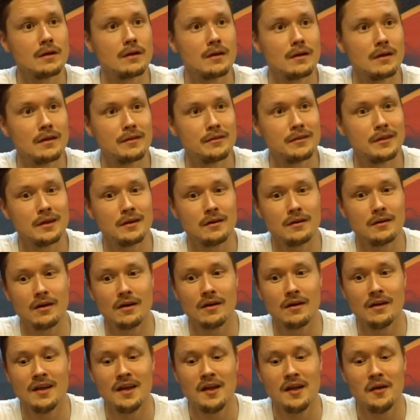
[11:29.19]
And then
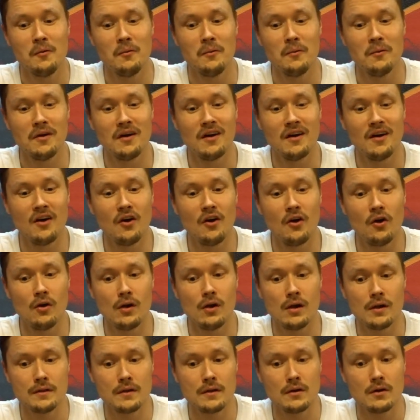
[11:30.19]

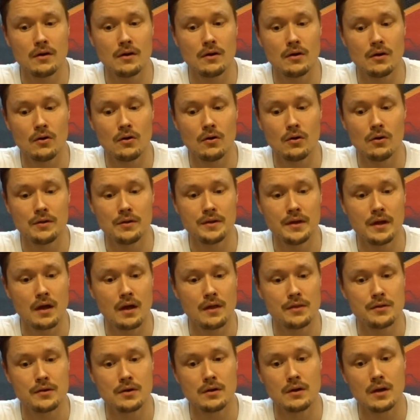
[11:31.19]
all the
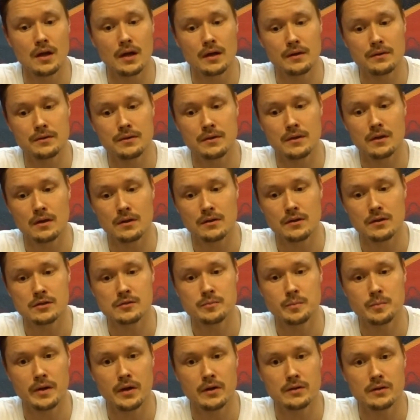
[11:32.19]
other, like the
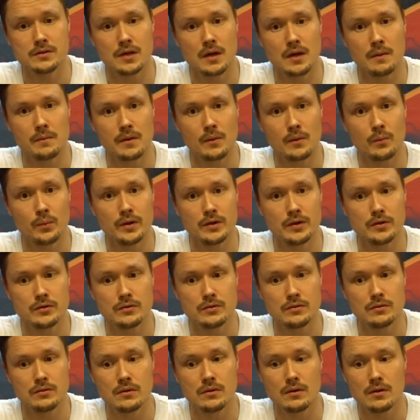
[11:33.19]
spare time that we
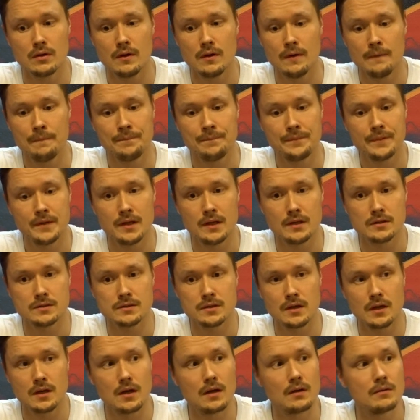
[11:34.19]
do is
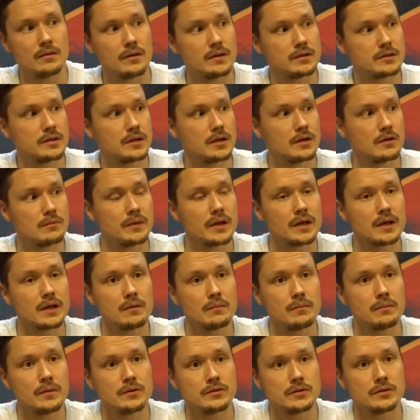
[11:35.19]
here
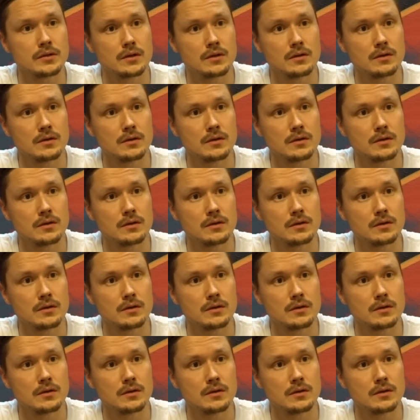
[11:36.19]
making music.